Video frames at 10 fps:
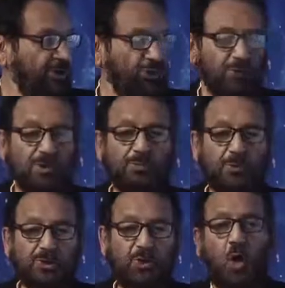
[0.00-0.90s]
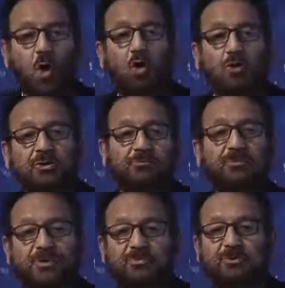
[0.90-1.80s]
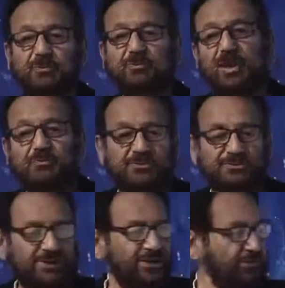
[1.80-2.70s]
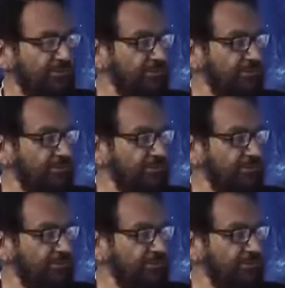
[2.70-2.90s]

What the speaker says: you can put in all the films you've ever seen,